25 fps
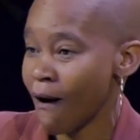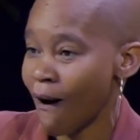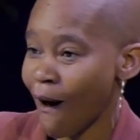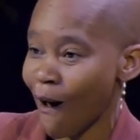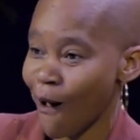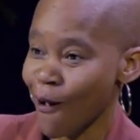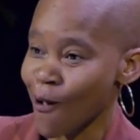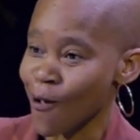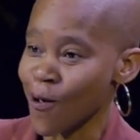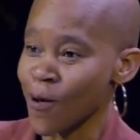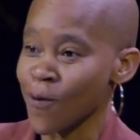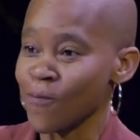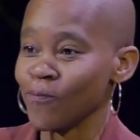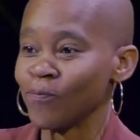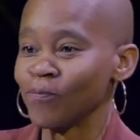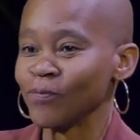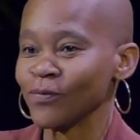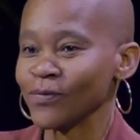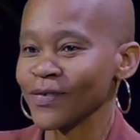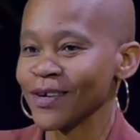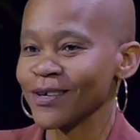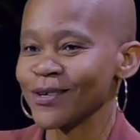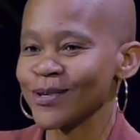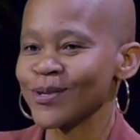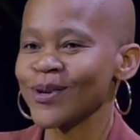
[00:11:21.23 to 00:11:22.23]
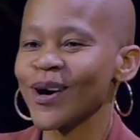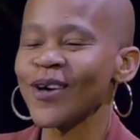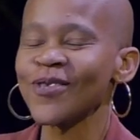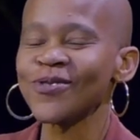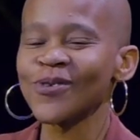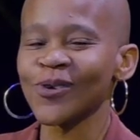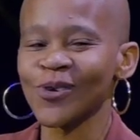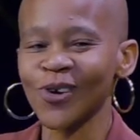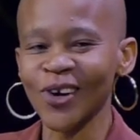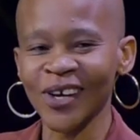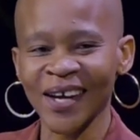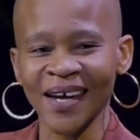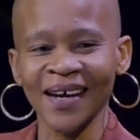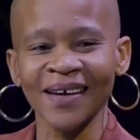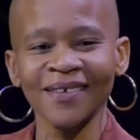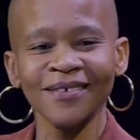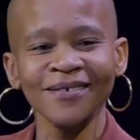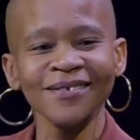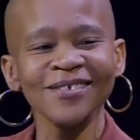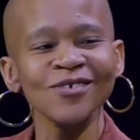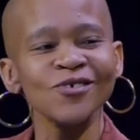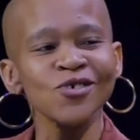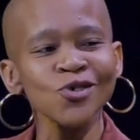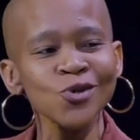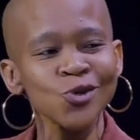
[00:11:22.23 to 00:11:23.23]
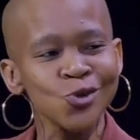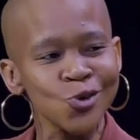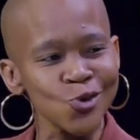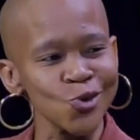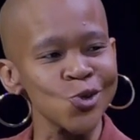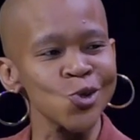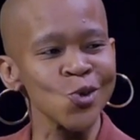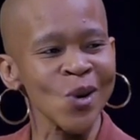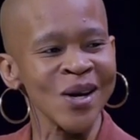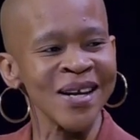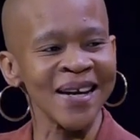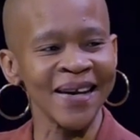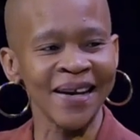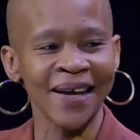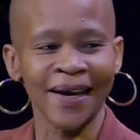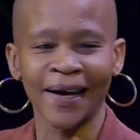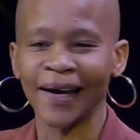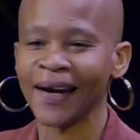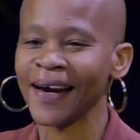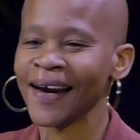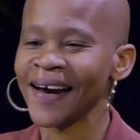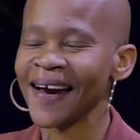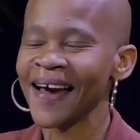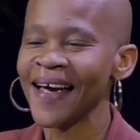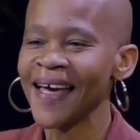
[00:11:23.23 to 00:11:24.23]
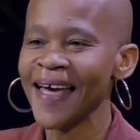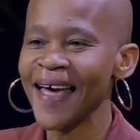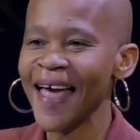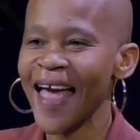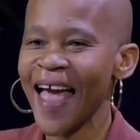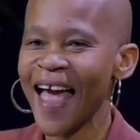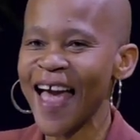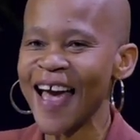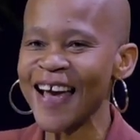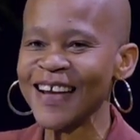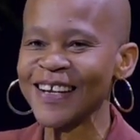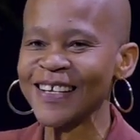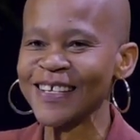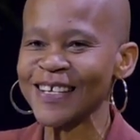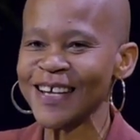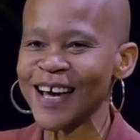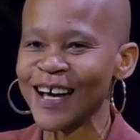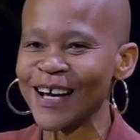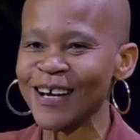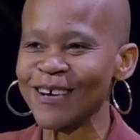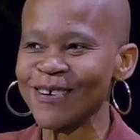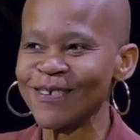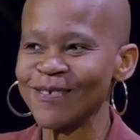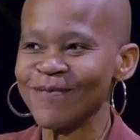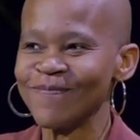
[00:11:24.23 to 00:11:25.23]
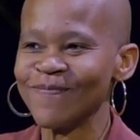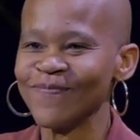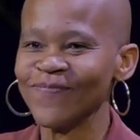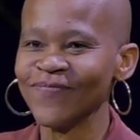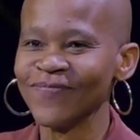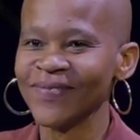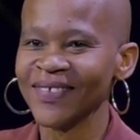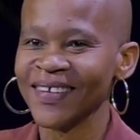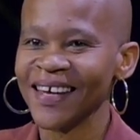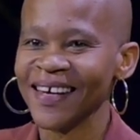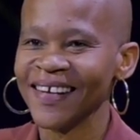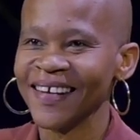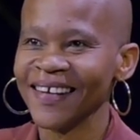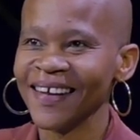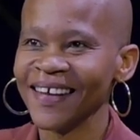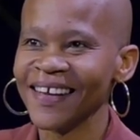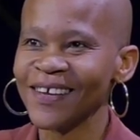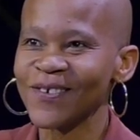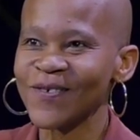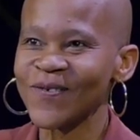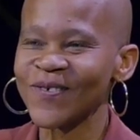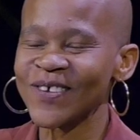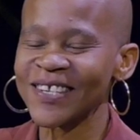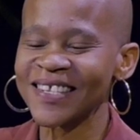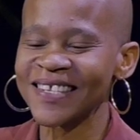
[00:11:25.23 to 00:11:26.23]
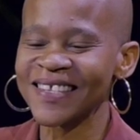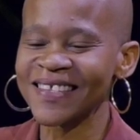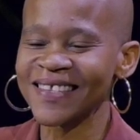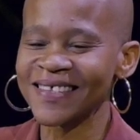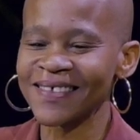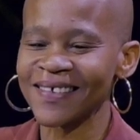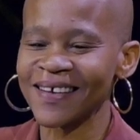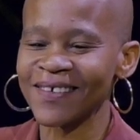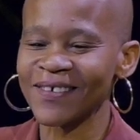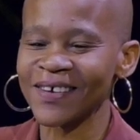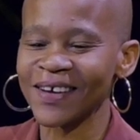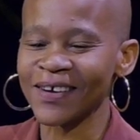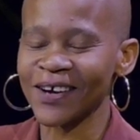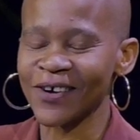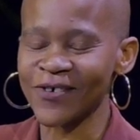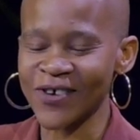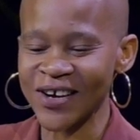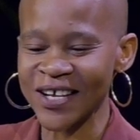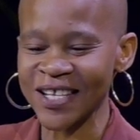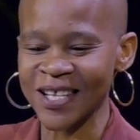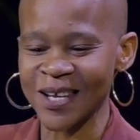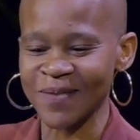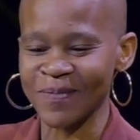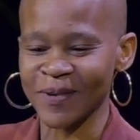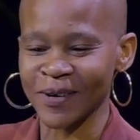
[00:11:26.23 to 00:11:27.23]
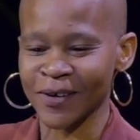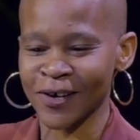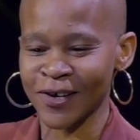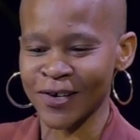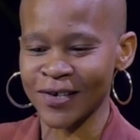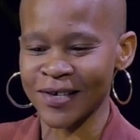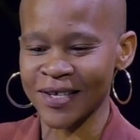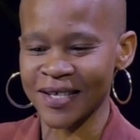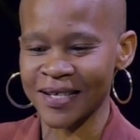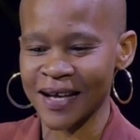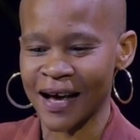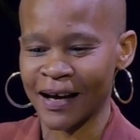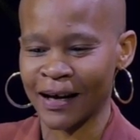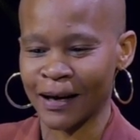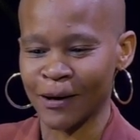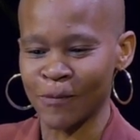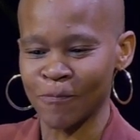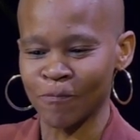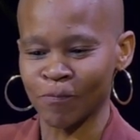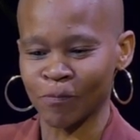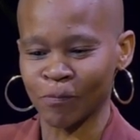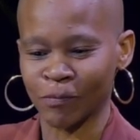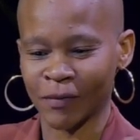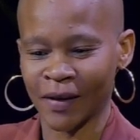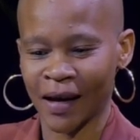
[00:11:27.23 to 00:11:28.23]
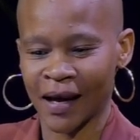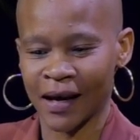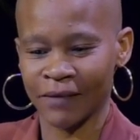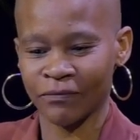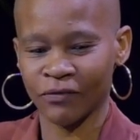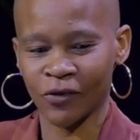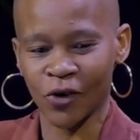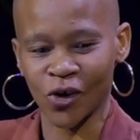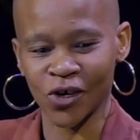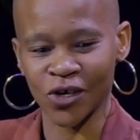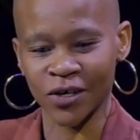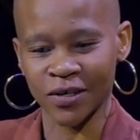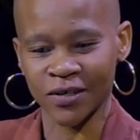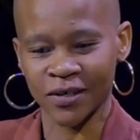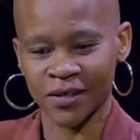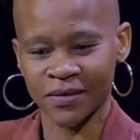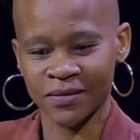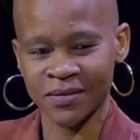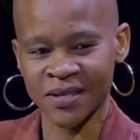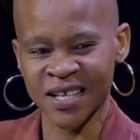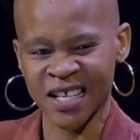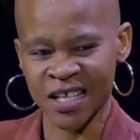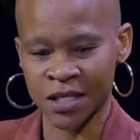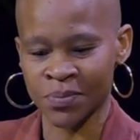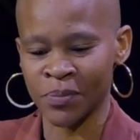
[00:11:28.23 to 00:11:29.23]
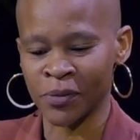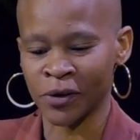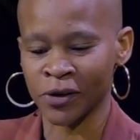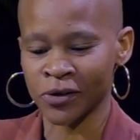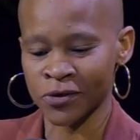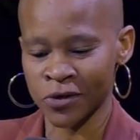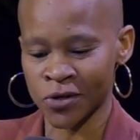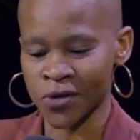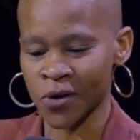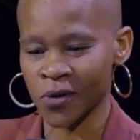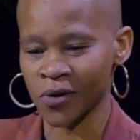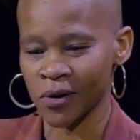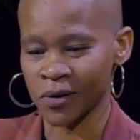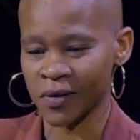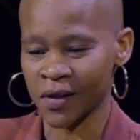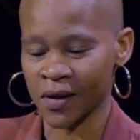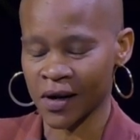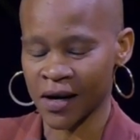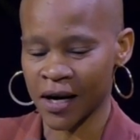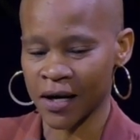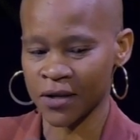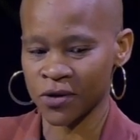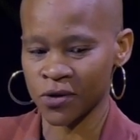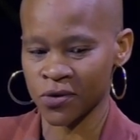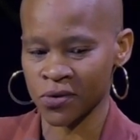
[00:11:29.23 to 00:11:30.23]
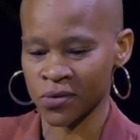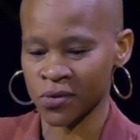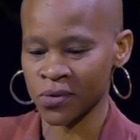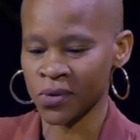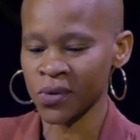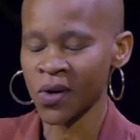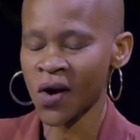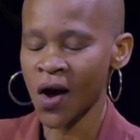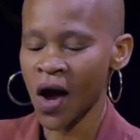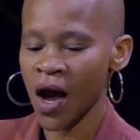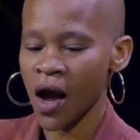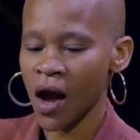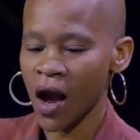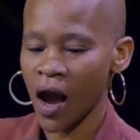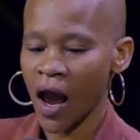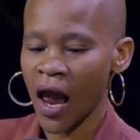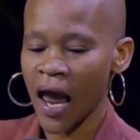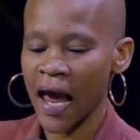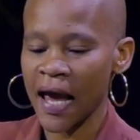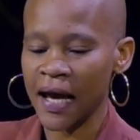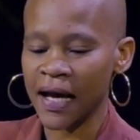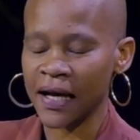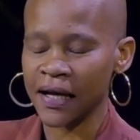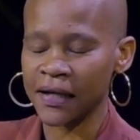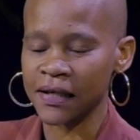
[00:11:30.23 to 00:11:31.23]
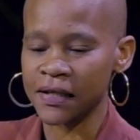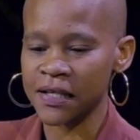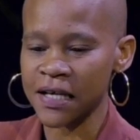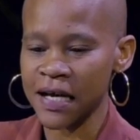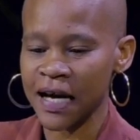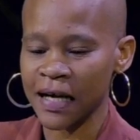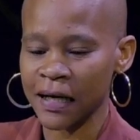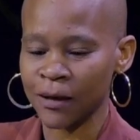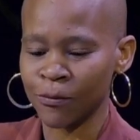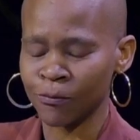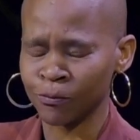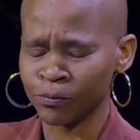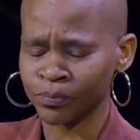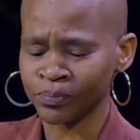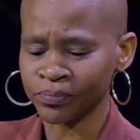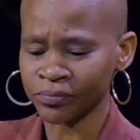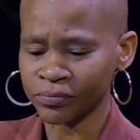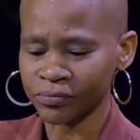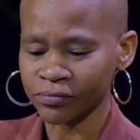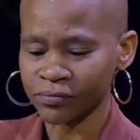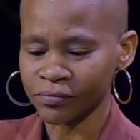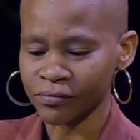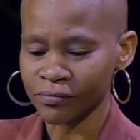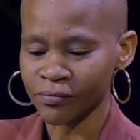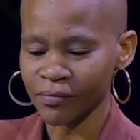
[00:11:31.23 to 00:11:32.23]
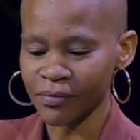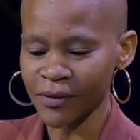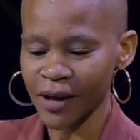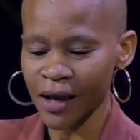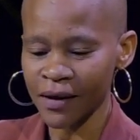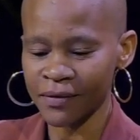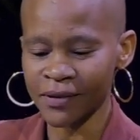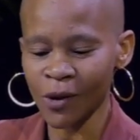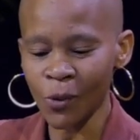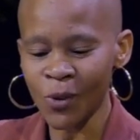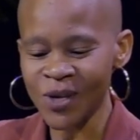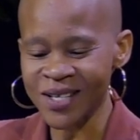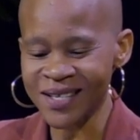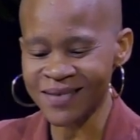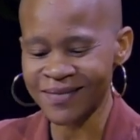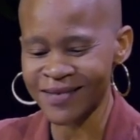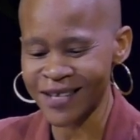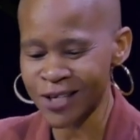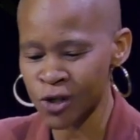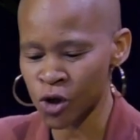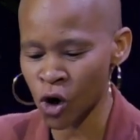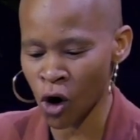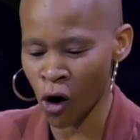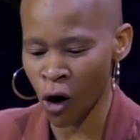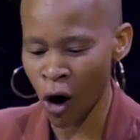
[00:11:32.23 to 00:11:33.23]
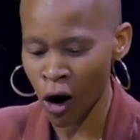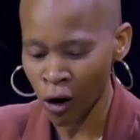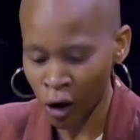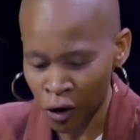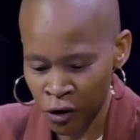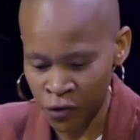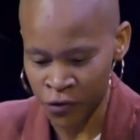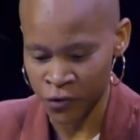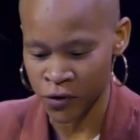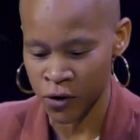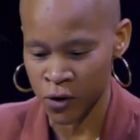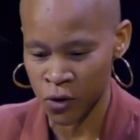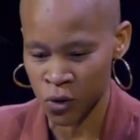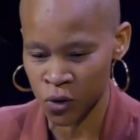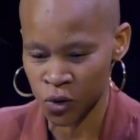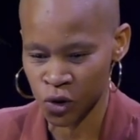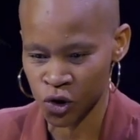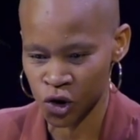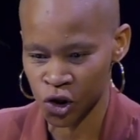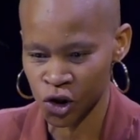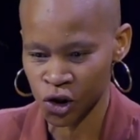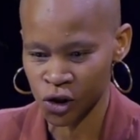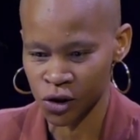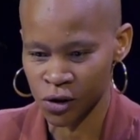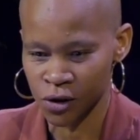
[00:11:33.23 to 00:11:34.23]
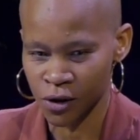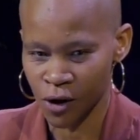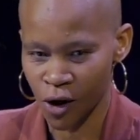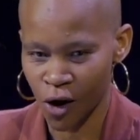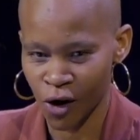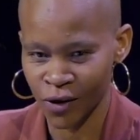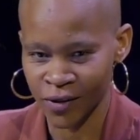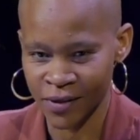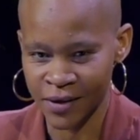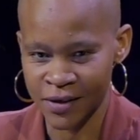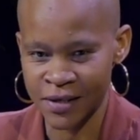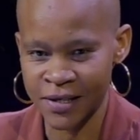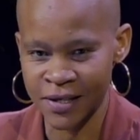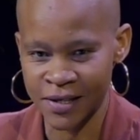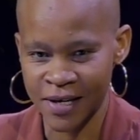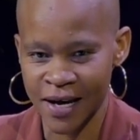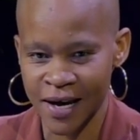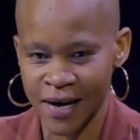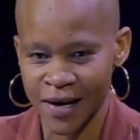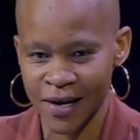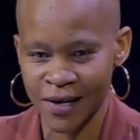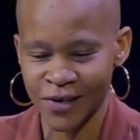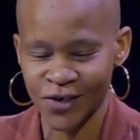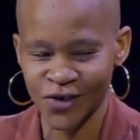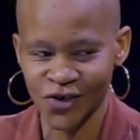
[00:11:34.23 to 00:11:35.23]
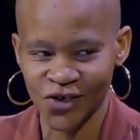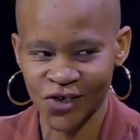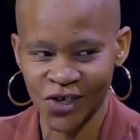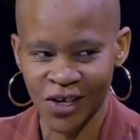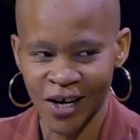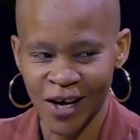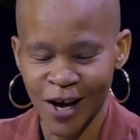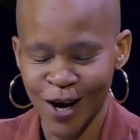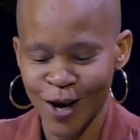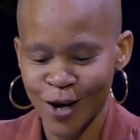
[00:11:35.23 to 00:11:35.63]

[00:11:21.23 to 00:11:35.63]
Um, so I thought, okay, just do Swan Lake. And um, it was crazy because um, I've got a six minute solo that I do, and um, there was this cockroach on the stage.